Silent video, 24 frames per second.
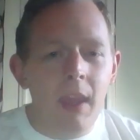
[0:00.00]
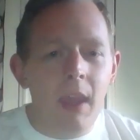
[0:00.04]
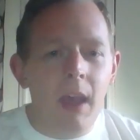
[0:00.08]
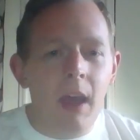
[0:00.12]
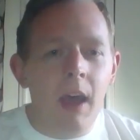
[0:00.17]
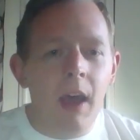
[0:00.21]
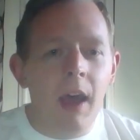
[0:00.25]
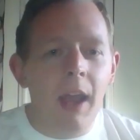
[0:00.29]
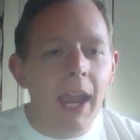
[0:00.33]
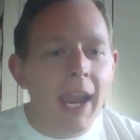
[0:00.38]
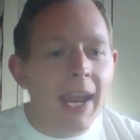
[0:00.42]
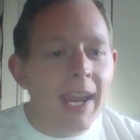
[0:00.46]

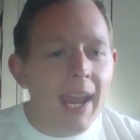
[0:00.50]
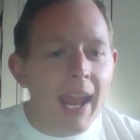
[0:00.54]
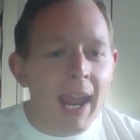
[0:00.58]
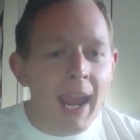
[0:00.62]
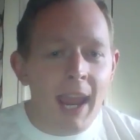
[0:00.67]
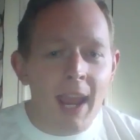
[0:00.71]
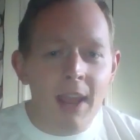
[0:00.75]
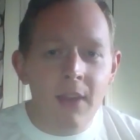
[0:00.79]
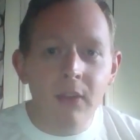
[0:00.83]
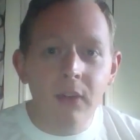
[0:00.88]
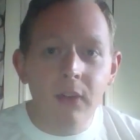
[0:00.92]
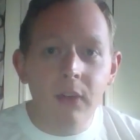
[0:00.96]
and
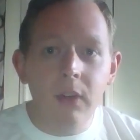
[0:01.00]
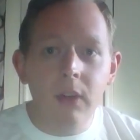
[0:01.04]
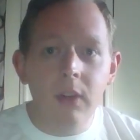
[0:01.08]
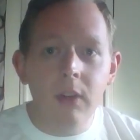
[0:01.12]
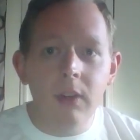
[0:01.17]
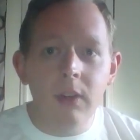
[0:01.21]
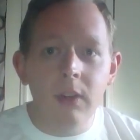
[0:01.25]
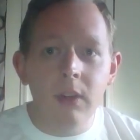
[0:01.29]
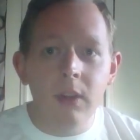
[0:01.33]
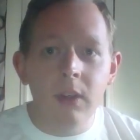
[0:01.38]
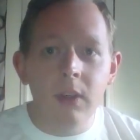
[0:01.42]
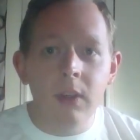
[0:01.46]
ask
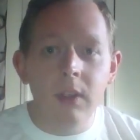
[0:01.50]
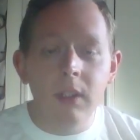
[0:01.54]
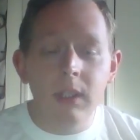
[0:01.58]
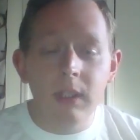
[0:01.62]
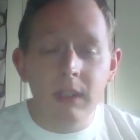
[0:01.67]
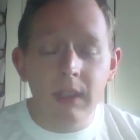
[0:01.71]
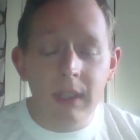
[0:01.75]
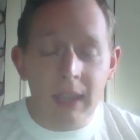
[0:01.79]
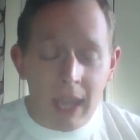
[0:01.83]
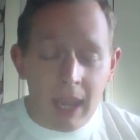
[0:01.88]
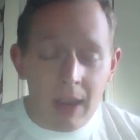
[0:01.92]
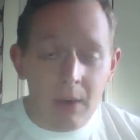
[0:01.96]

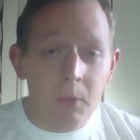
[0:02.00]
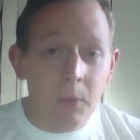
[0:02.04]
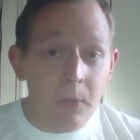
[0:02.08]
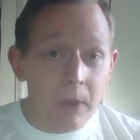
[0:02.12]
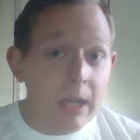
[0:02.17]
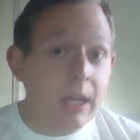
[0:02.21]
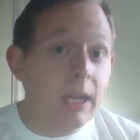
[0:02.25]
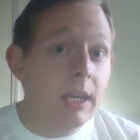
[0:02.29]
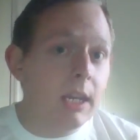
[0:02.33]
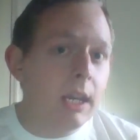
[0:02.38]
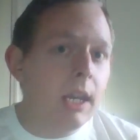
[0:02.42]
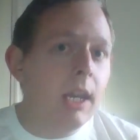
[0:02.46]
that
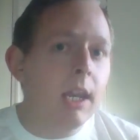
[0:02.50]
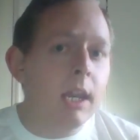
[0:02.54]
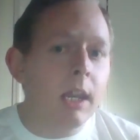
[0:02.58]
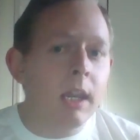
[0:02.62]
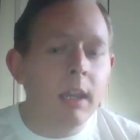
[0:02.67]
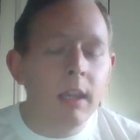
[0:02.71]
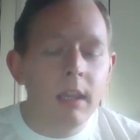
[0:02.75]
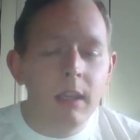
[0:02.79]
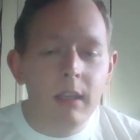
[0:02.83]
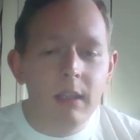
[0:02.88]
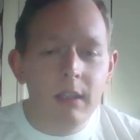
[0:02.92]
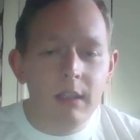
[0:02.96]
weak
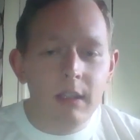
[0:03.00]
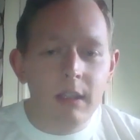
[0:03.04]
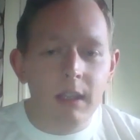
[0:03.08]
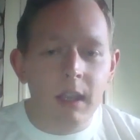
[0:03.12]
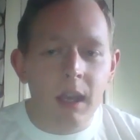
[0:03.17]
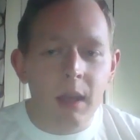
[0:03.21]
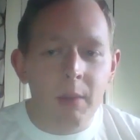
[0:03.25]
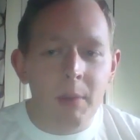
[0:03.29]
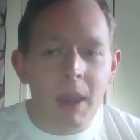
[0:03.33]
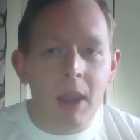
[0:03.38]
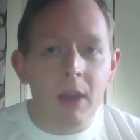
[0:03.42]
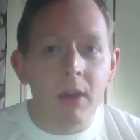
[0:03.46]
king
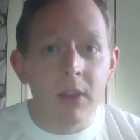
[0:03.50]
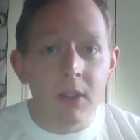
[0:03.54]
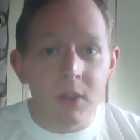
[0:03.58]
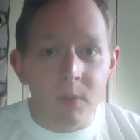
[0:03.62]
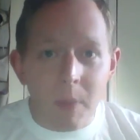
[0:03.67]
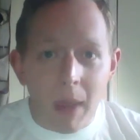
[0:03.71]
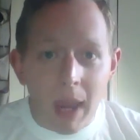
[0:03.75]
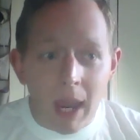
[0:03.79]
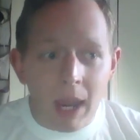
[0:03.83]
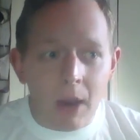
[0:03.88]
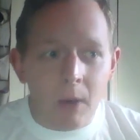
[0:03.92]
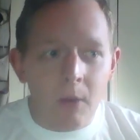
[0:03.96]
about his
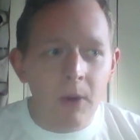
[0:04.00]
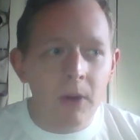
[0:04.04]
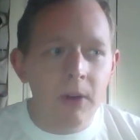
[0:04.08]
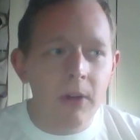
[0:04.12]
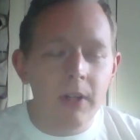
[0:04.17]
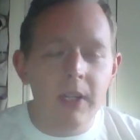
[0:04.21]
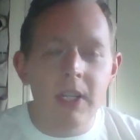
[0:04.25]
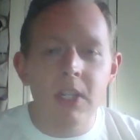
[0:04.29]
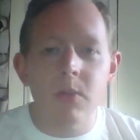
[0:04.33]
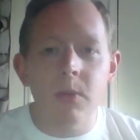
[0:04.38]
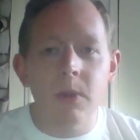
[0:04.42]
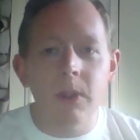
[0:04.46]

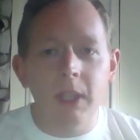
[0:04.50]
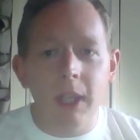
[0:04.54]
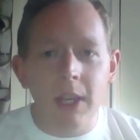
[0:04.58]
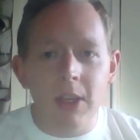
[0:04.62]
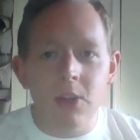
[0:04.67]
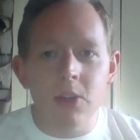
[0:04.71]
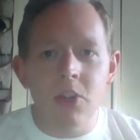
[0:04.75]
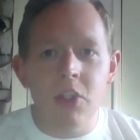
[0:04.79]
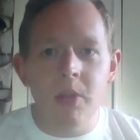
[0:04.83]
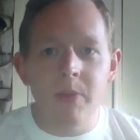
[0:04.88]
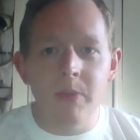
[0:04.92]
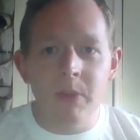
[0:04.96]
power, his
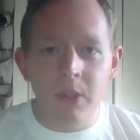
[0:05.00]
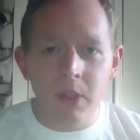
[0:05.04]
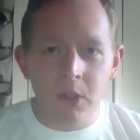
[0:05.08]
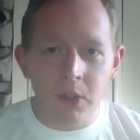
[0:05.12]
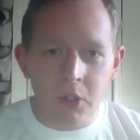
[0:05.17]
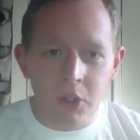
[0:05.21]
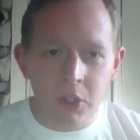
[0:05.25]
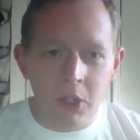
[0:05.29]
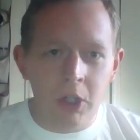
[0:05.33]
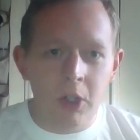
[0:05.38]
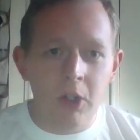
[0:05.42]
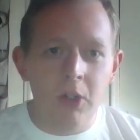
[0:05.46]
relationship to the
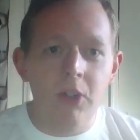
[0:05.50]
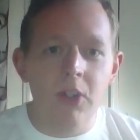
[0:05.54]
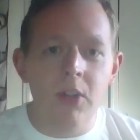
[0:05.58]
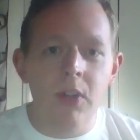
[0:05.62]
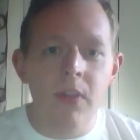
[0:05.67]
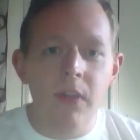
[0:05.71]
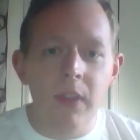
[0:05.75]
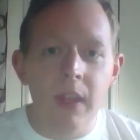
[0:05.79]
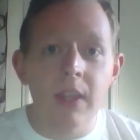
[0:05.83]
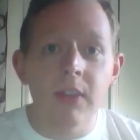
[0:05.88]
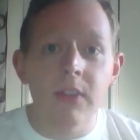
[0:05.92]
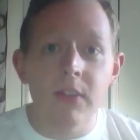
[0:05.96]
church,
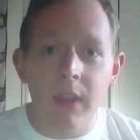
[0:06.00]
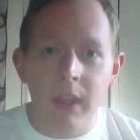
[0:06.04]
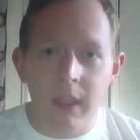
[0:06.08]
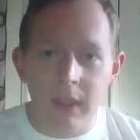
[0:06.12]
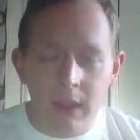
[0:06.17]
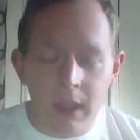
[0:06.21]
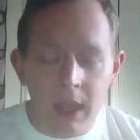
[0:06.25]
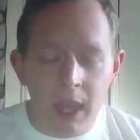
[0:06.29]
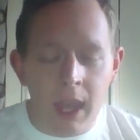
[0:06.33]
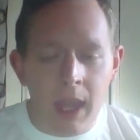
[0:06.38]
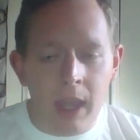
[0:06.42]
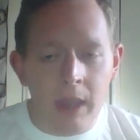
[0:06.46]
and things like
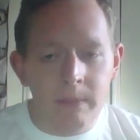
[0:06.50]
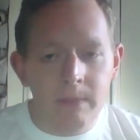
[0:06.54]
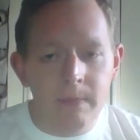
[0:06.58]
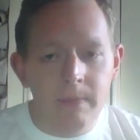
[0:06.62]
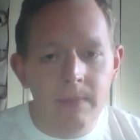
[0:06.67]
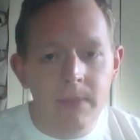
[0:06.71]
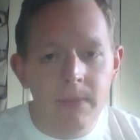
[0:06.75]
that.